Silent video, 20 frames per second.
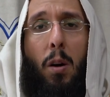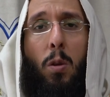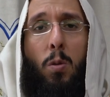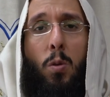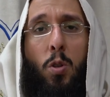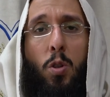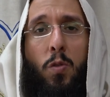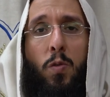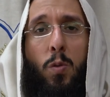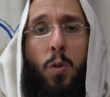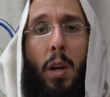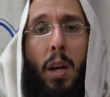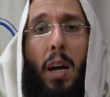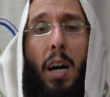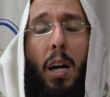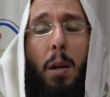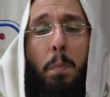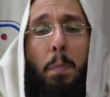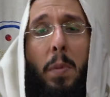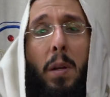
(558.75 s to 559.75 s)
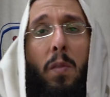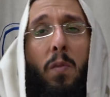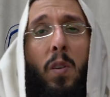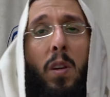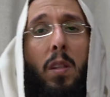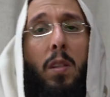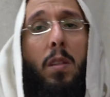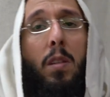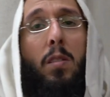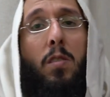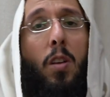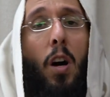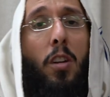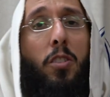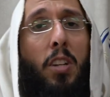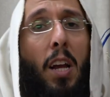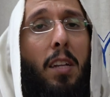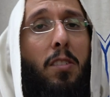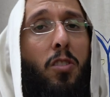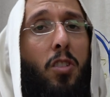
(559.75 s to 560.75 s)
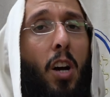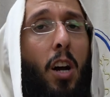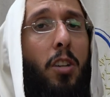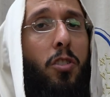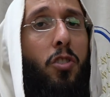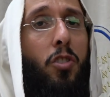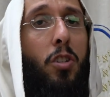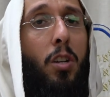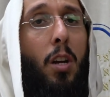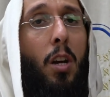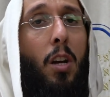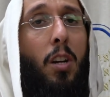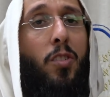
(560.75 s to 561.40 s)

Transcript: HaKadosh would help me with such and such